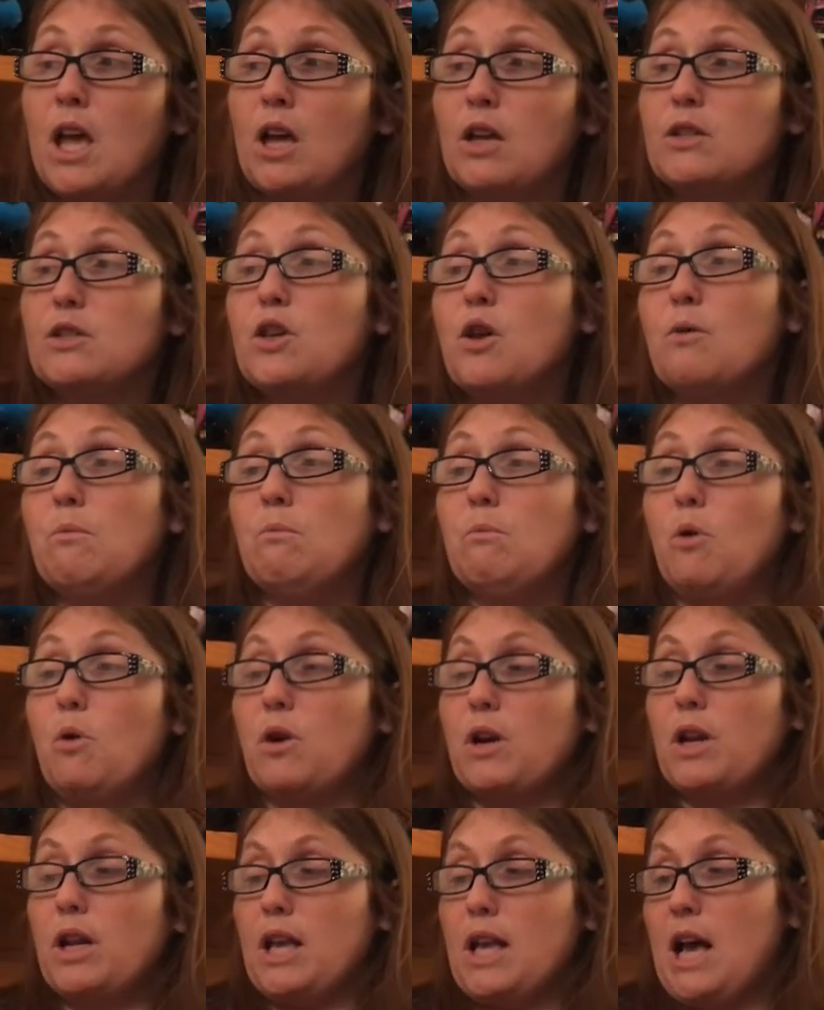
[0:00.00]
So
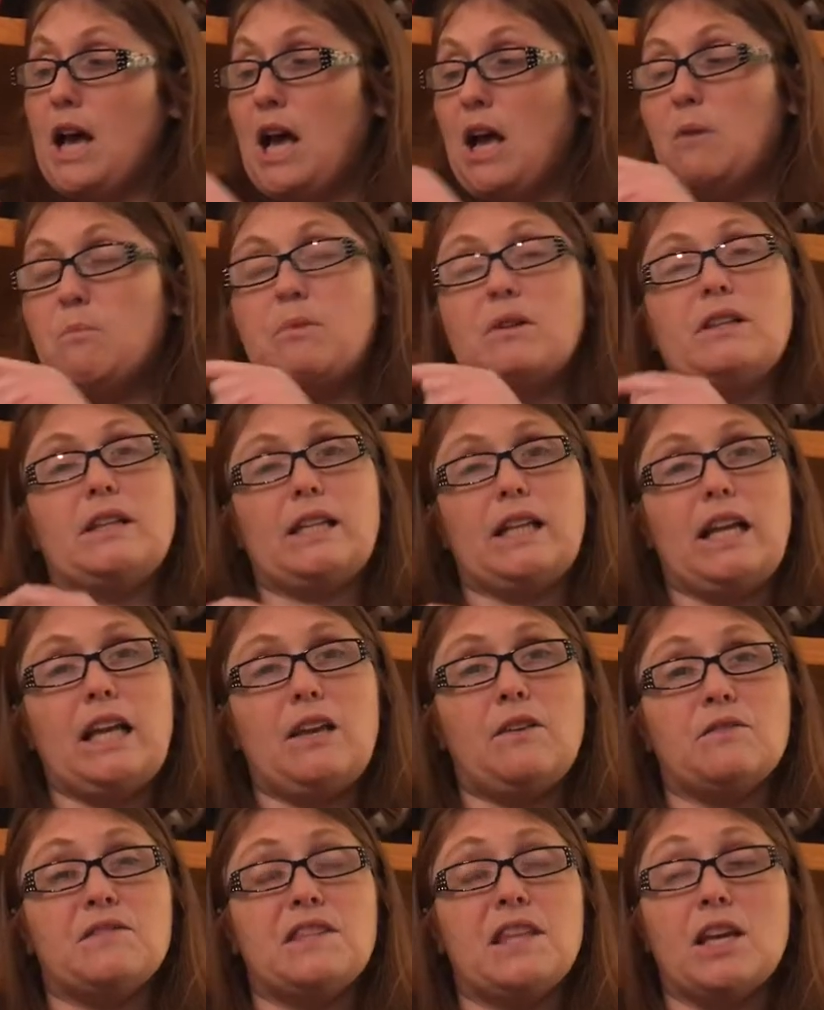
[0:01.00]
Mordecai
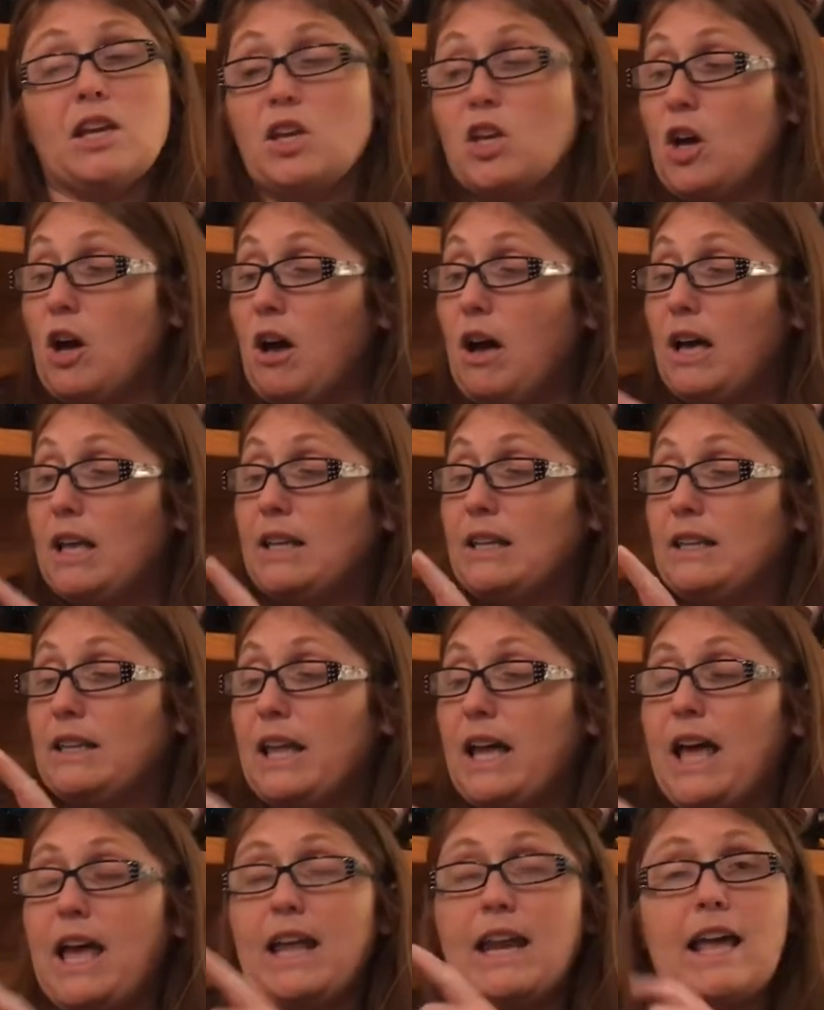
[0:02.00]
believes that God
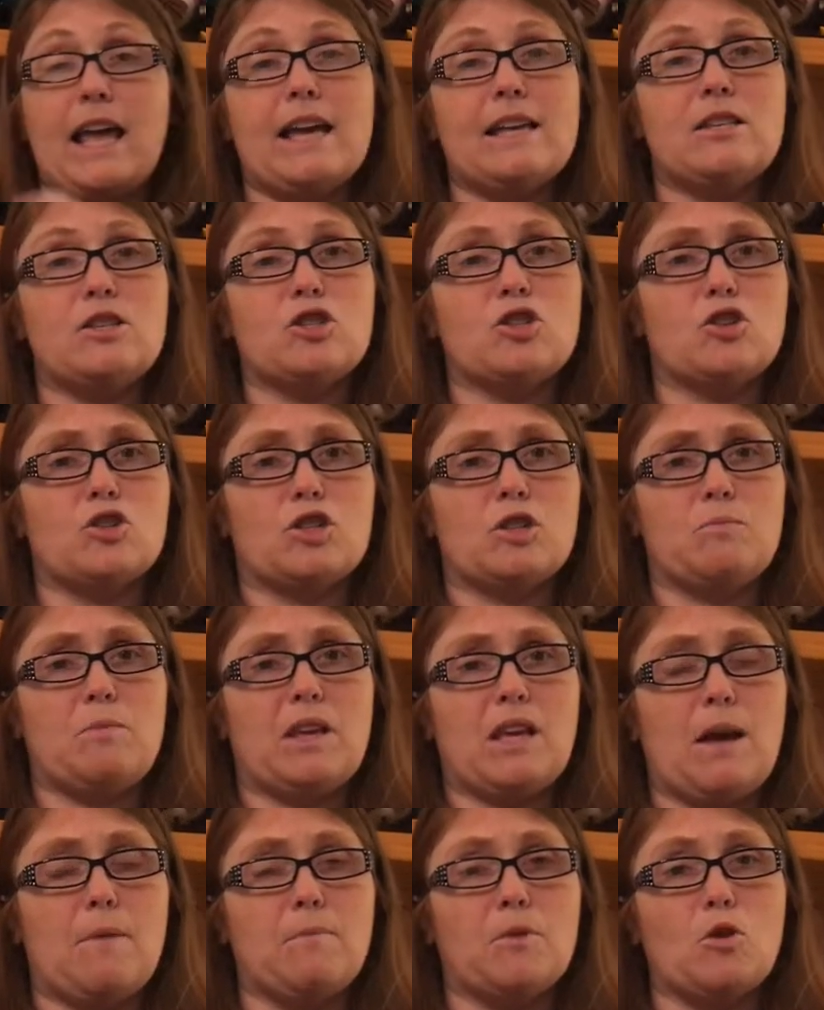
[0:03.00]
led Esther to
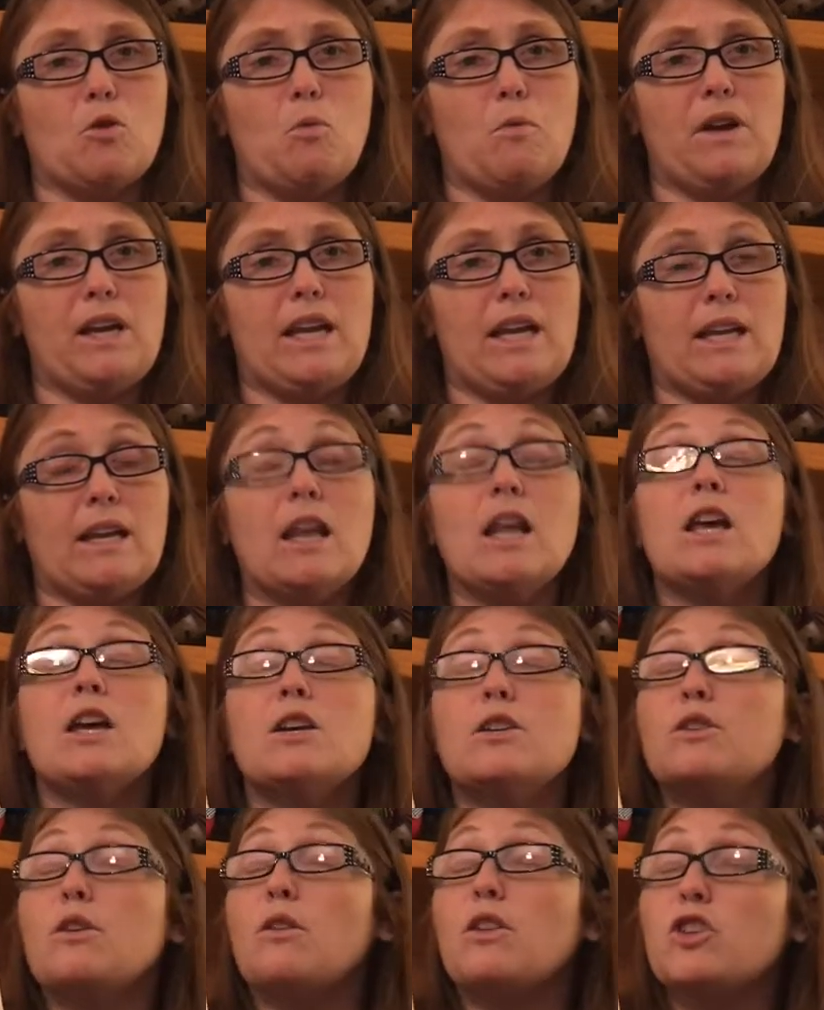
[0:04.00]
become the queen
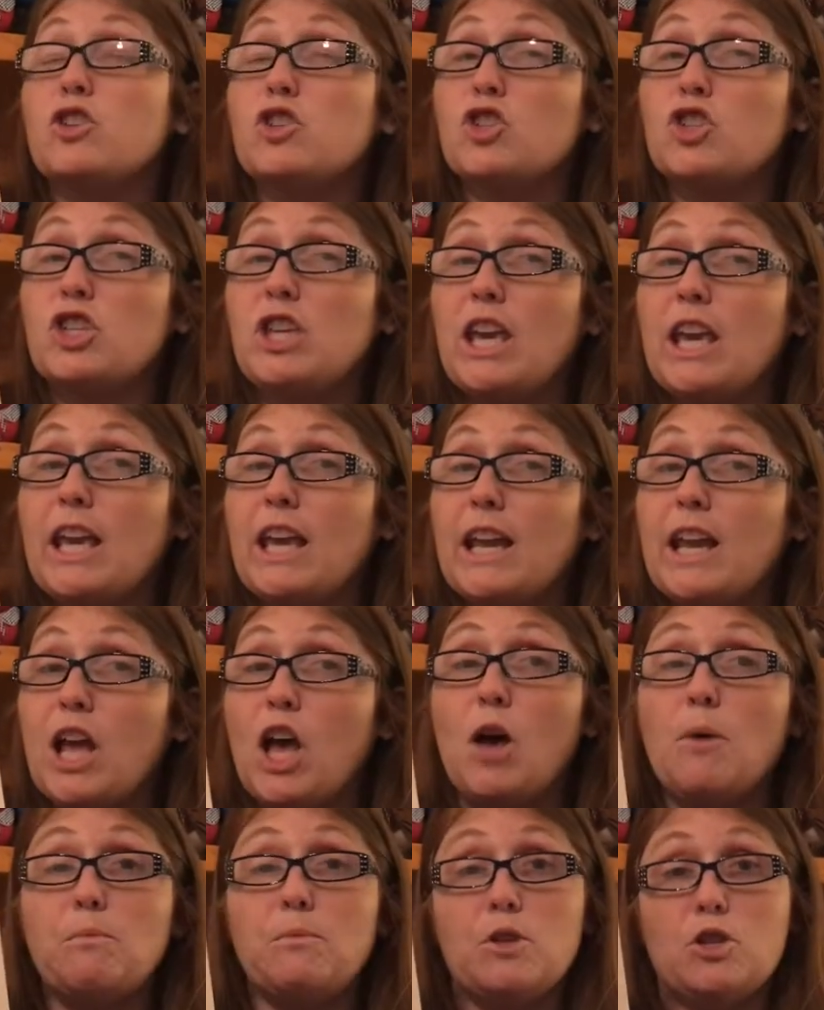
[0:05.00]
so that she could
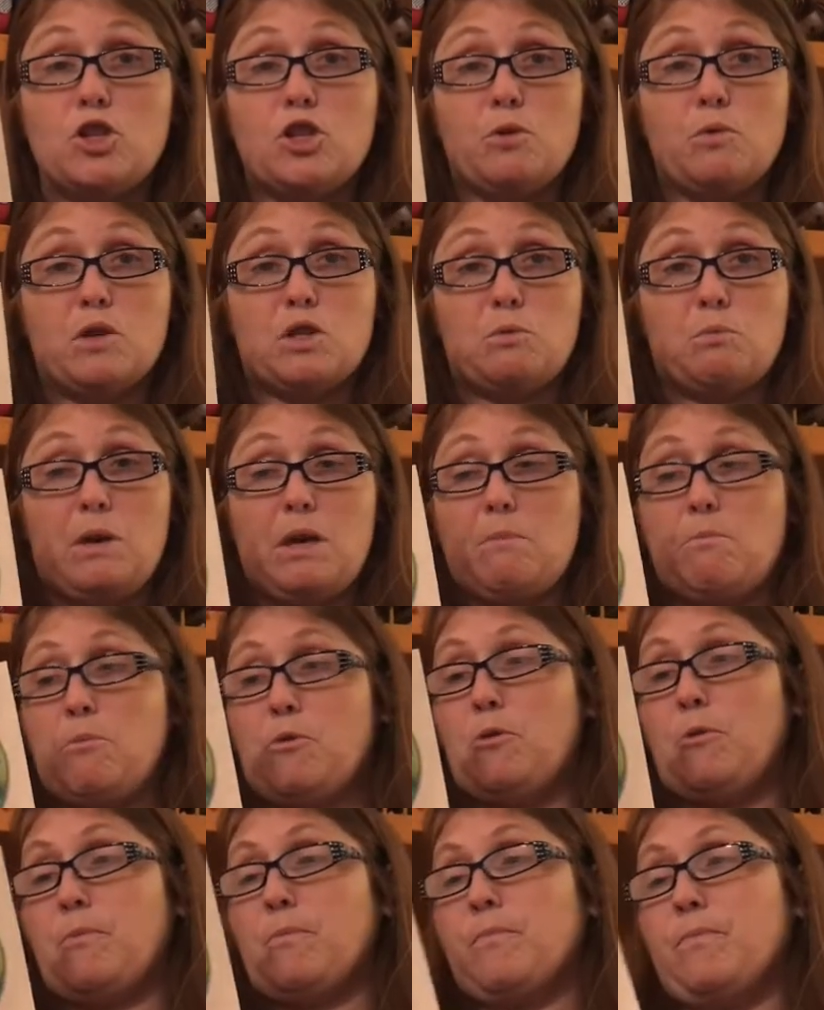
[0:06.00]
help the Jewish people.